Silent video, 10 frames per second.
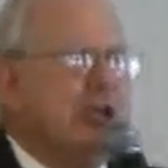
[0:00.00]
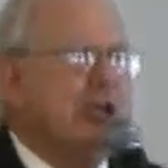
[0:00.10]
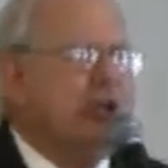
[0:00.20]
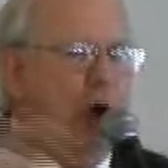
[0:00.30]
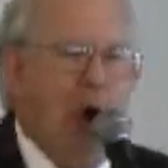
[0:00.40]

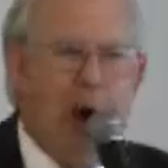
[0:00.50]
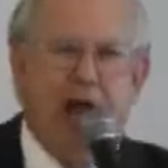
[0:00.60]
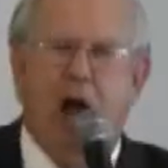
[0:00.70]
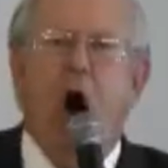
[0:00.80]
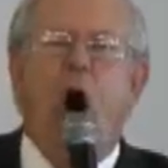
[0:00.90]

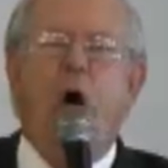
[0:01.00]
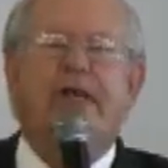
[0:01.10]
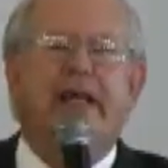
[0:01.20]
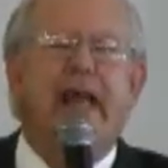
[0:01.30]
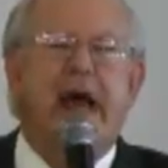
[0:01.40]
story
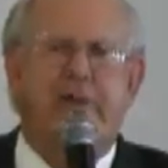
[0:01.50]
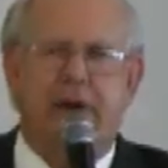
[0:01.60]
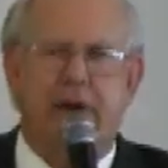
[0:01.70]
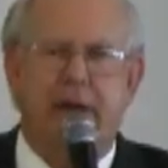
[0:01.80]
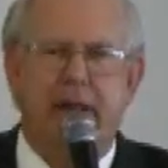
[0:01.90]

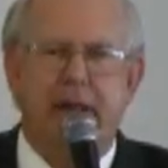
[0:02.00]
altogether.